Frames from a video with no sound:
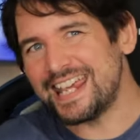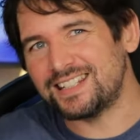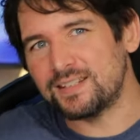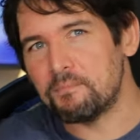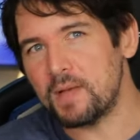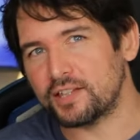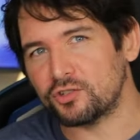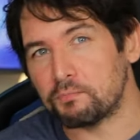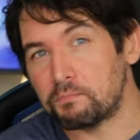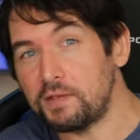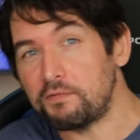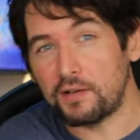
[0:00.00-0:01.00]
it makes the
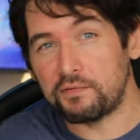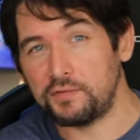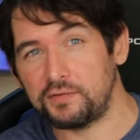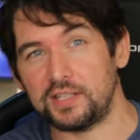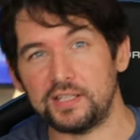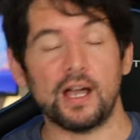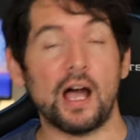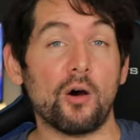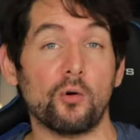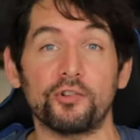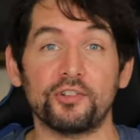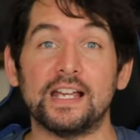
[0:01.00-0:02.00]
B five fifty
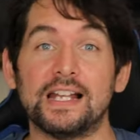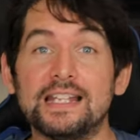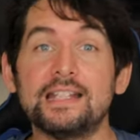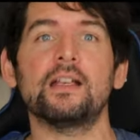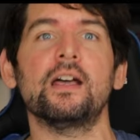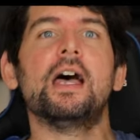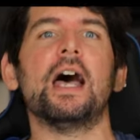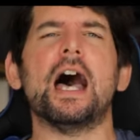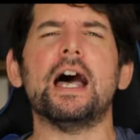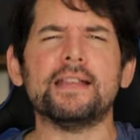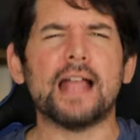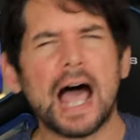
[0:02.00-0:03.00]
Aorus Elite
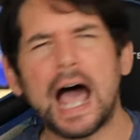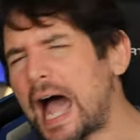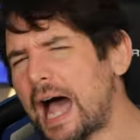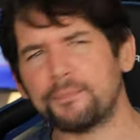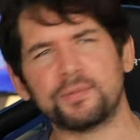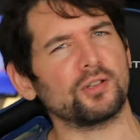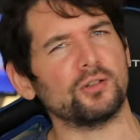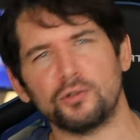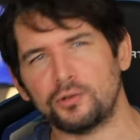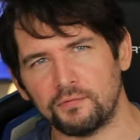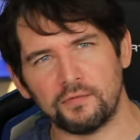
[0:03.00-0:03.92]
an absolute